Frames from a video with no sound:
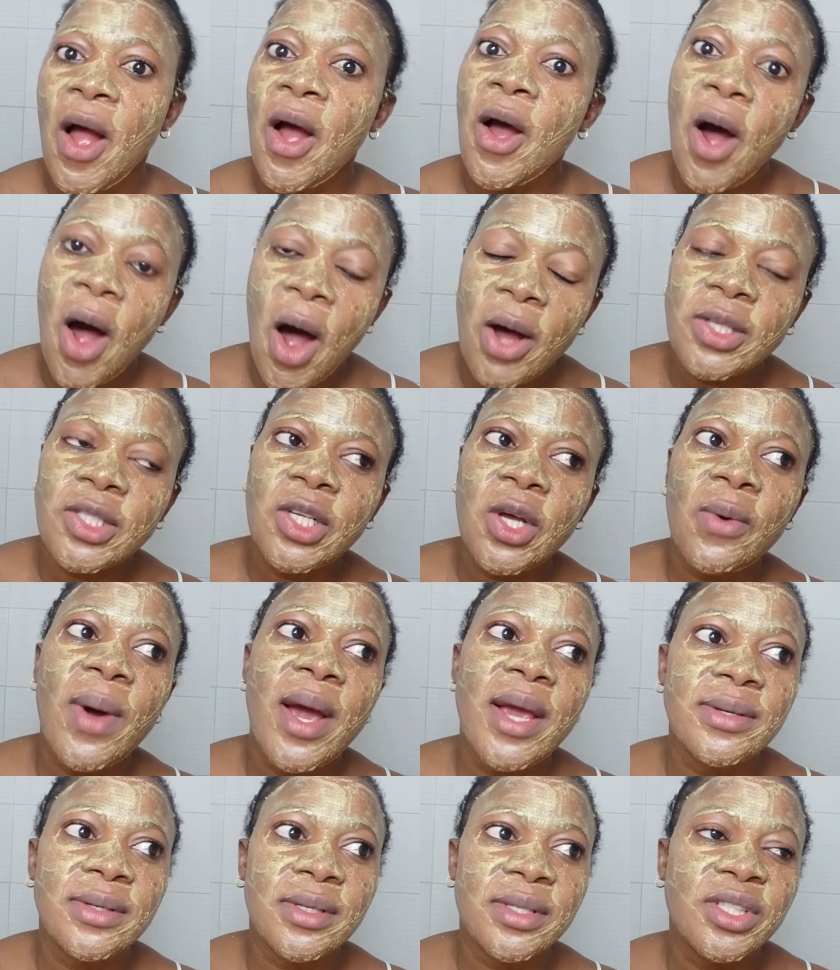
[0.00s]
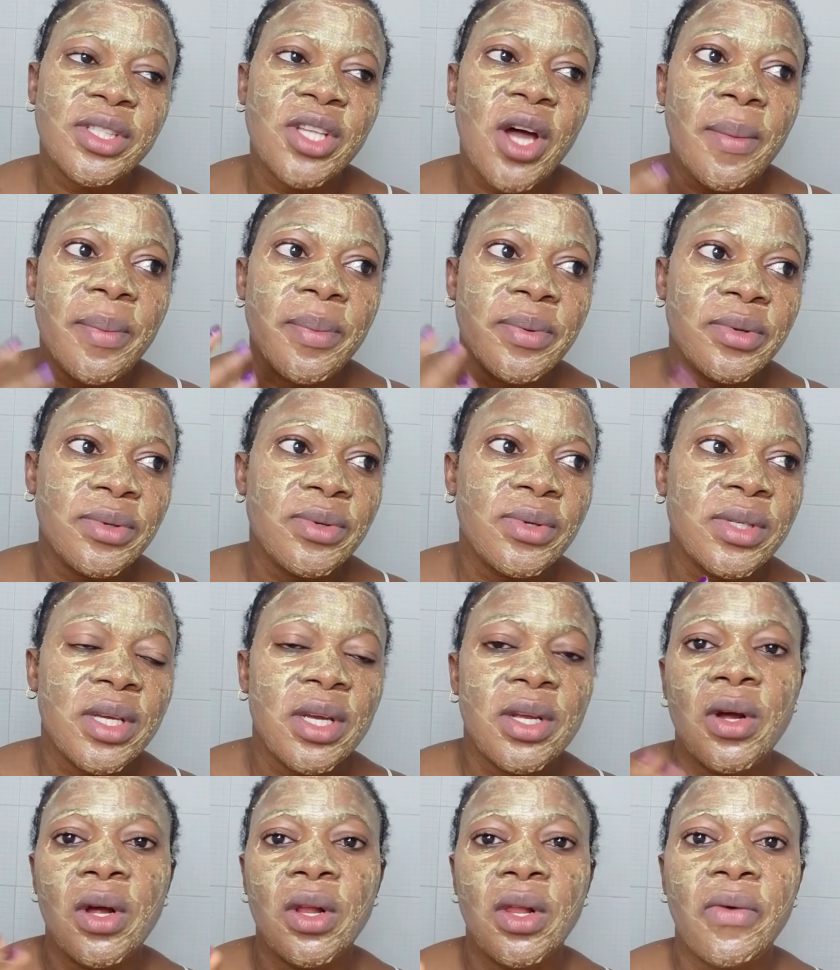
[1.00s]
also when you stop using
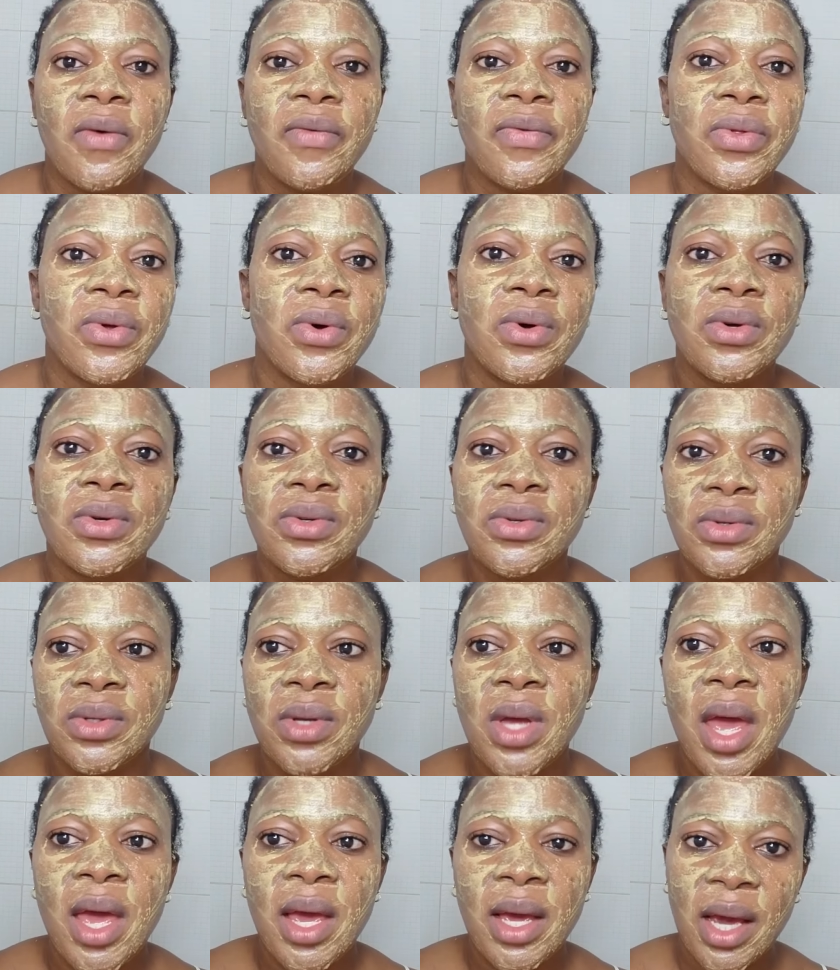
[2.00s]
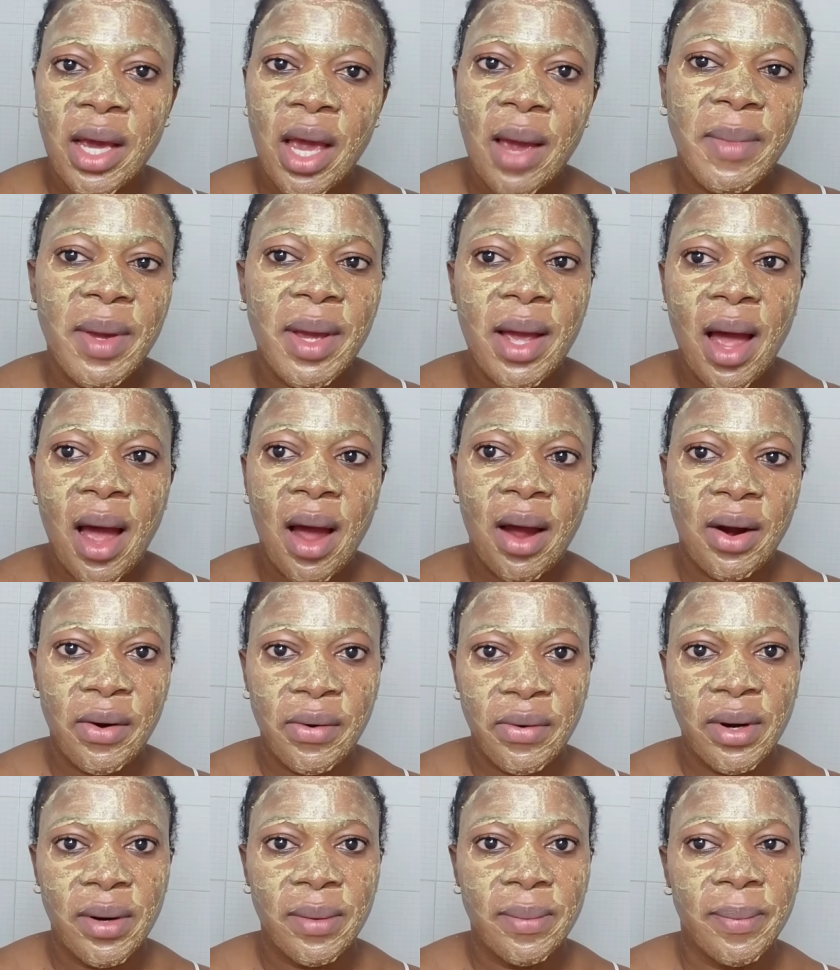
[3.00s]
all of those chemical
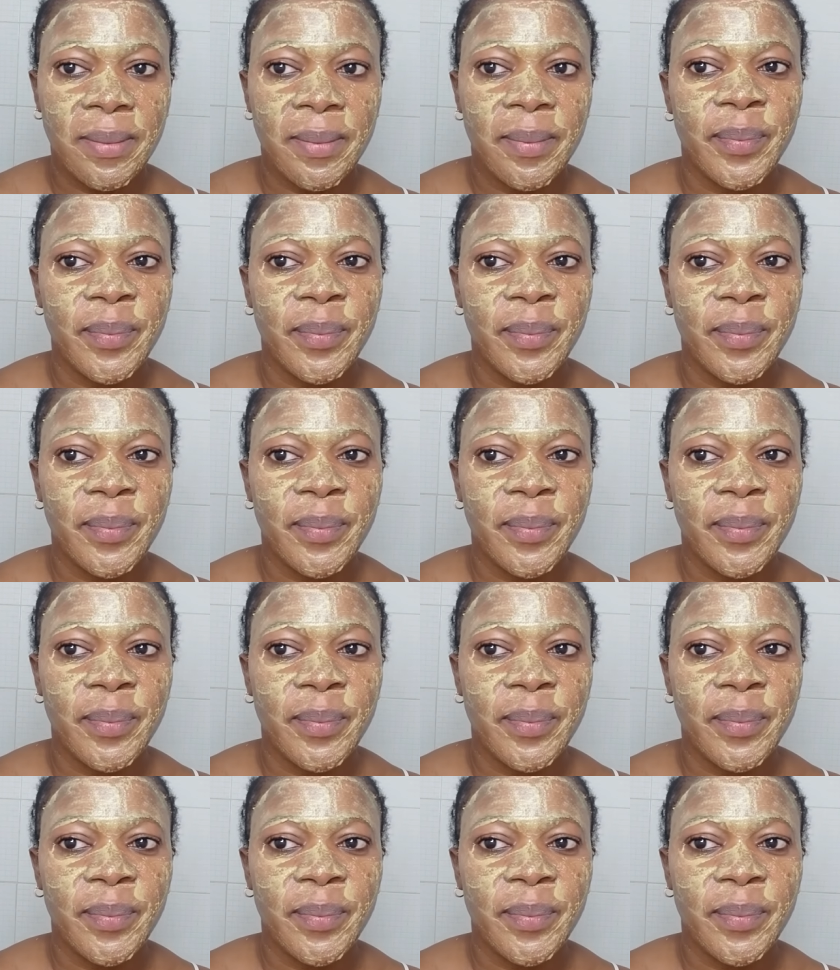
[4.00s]
cream